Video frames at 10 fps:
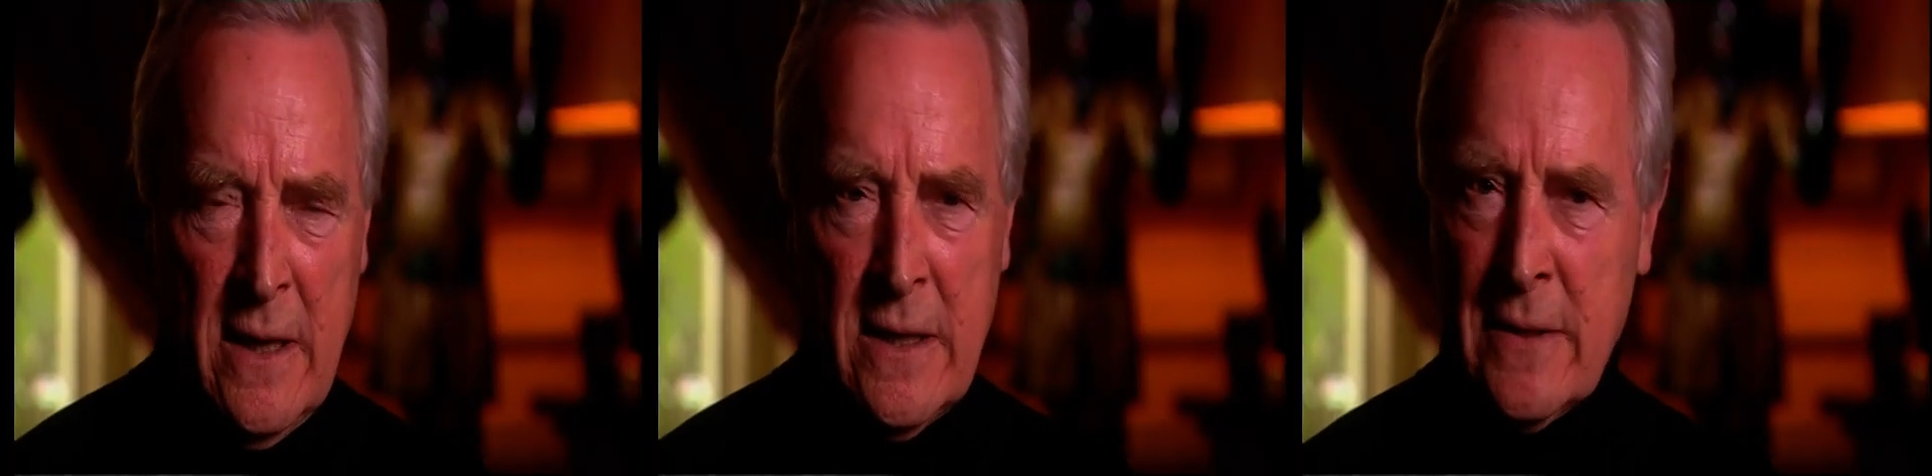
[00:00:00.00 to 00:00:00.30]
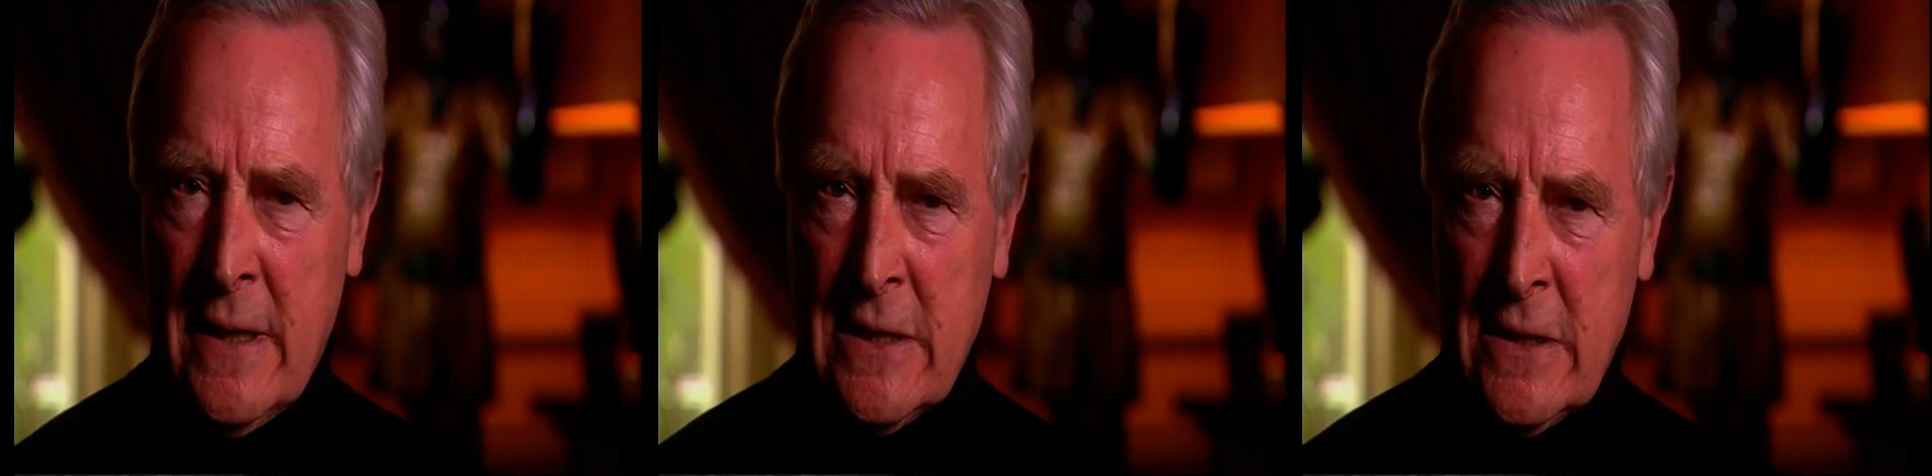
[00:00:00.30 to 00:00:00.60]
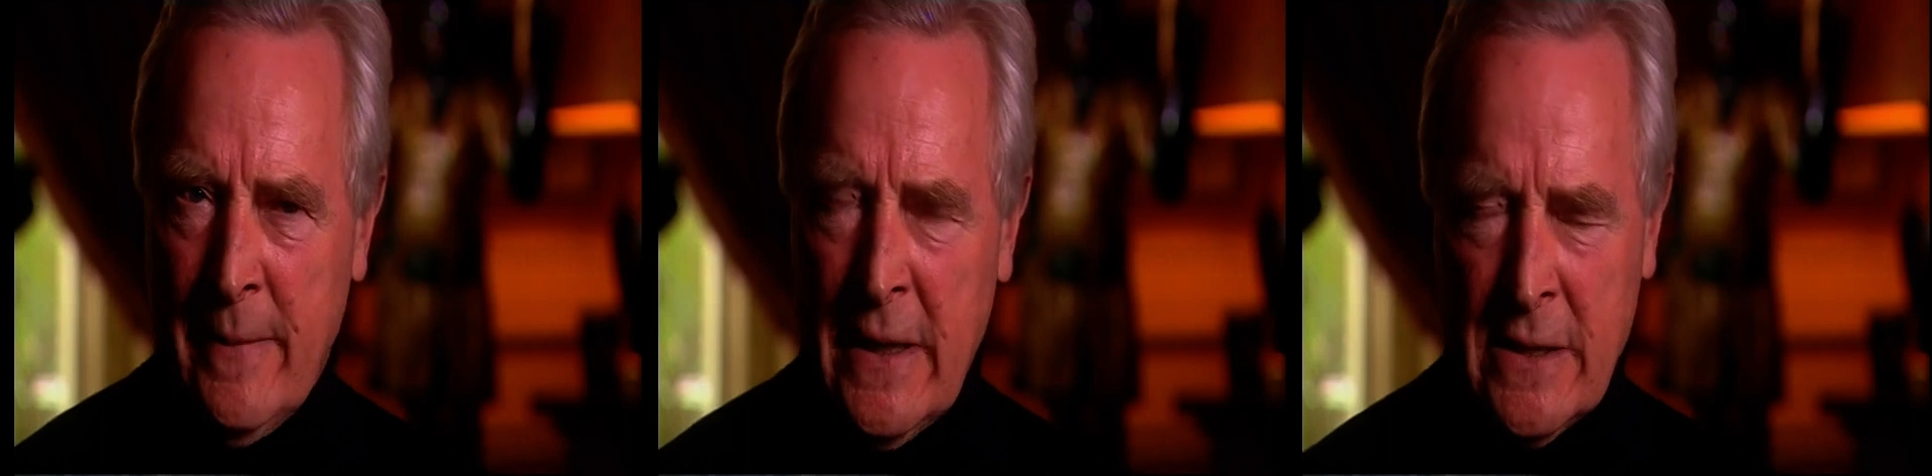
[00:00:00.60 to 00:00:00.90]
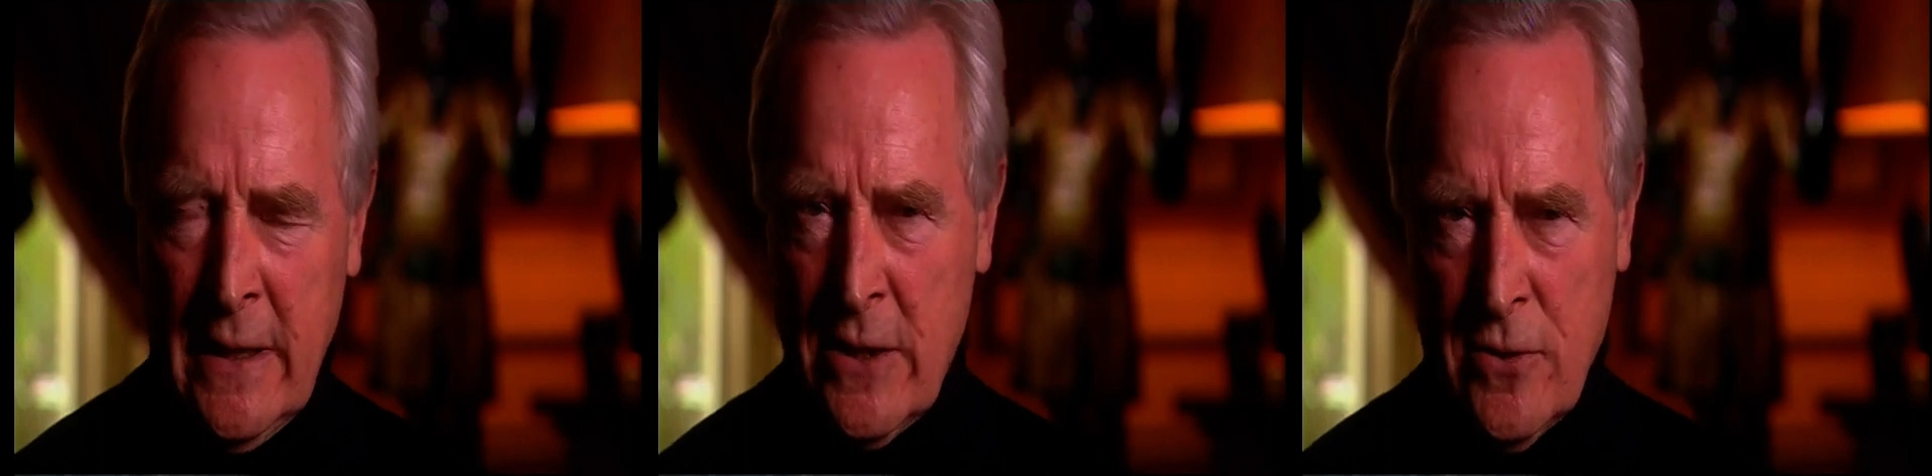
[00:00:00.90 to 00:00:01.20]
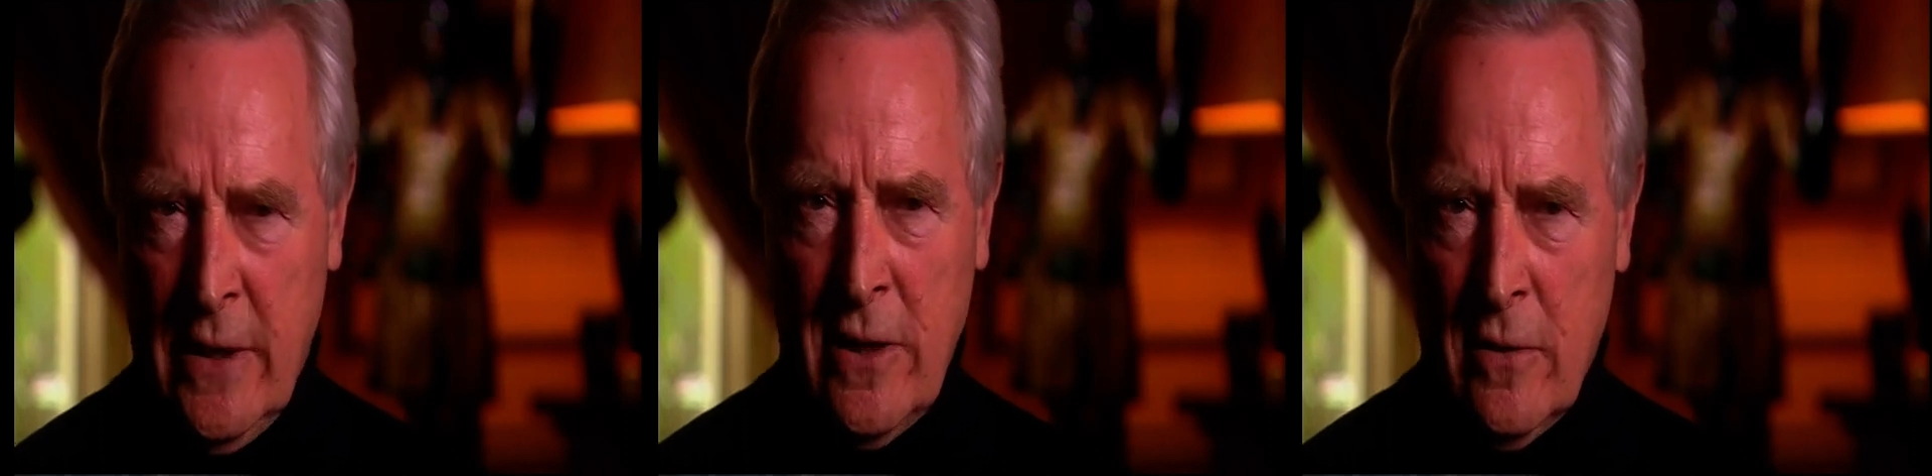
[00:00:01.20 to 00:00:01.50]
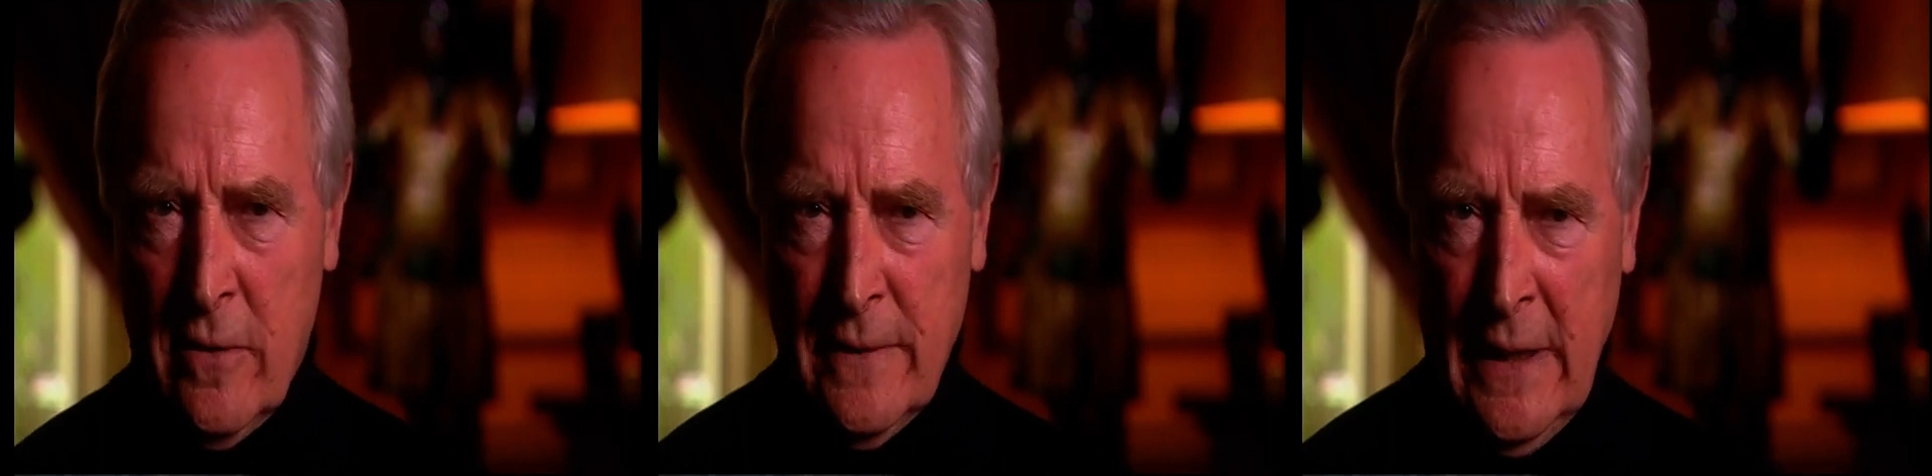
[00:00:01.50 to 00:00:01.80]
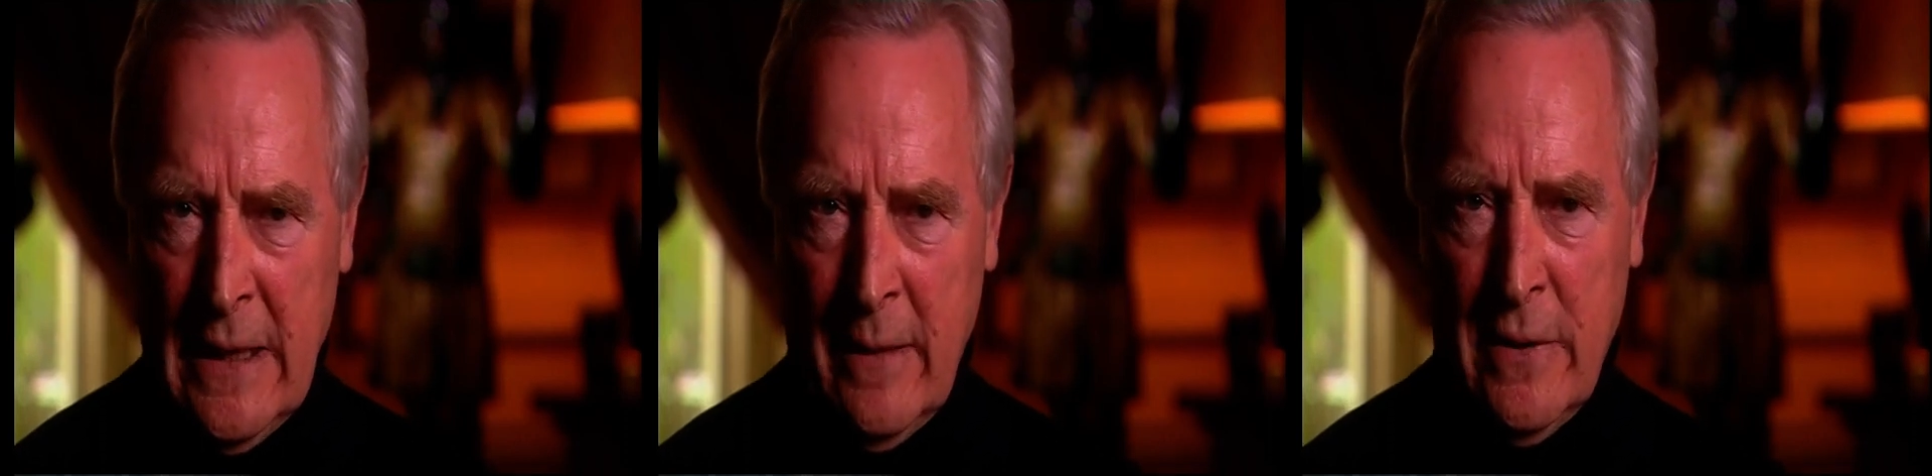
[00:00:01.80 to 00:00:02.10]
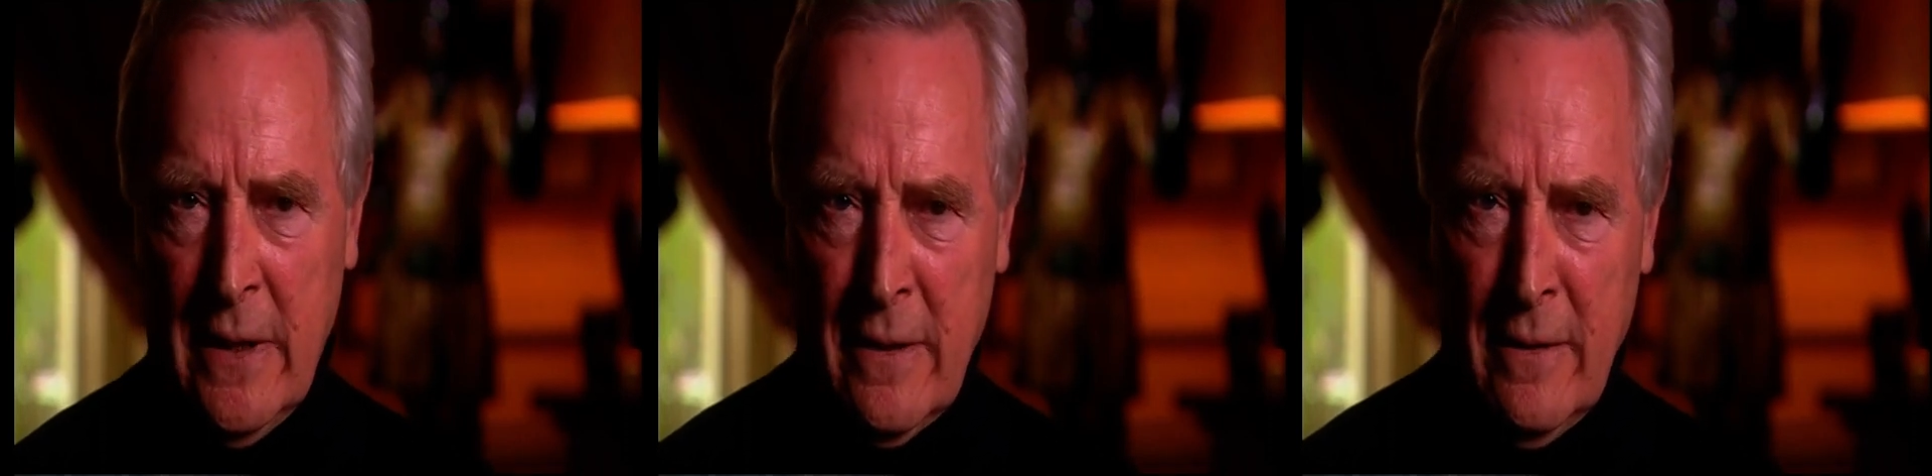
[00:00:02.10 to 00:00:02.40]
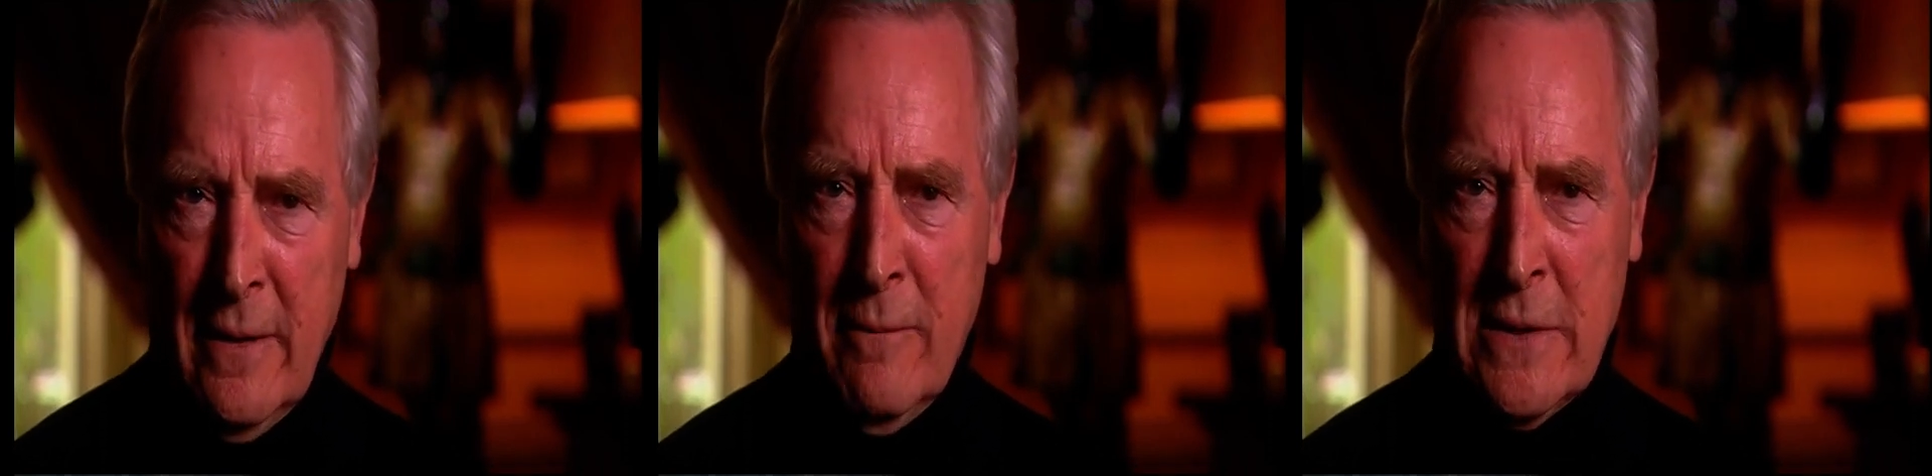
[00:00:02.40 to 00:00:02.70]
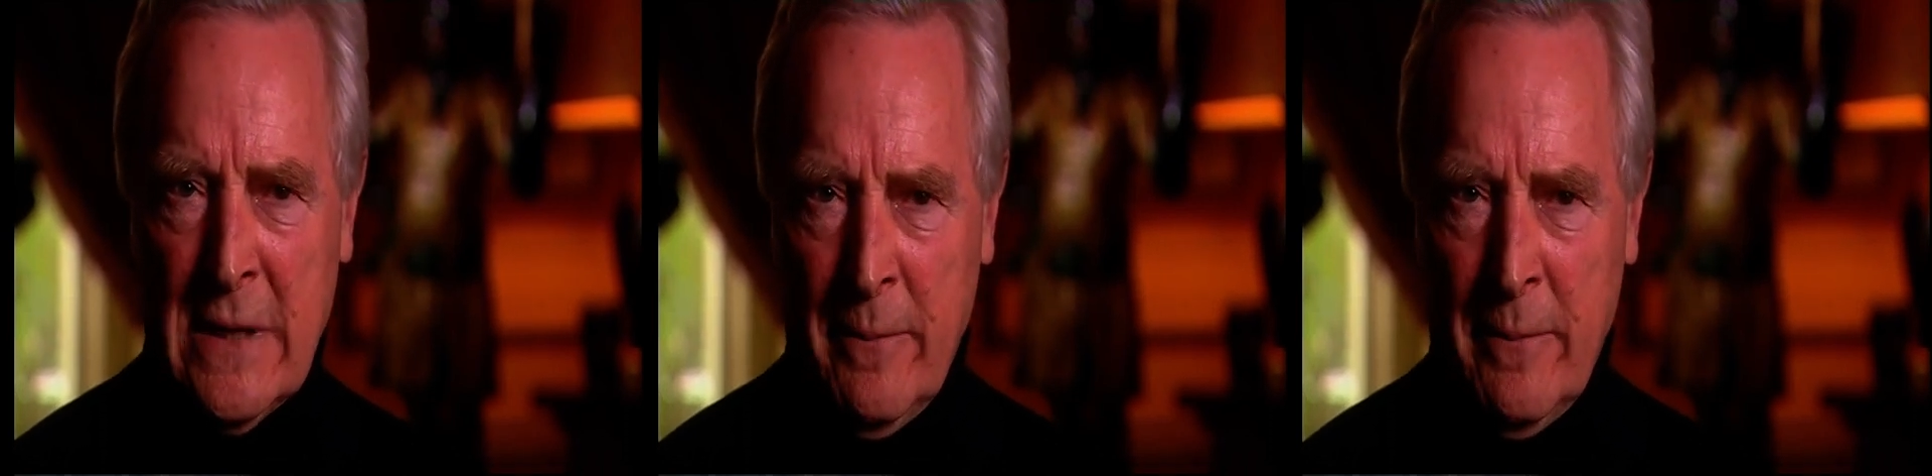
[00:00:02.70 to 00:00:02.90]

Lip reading: So I said to Patrick, get your kit off and get up there and we'll take a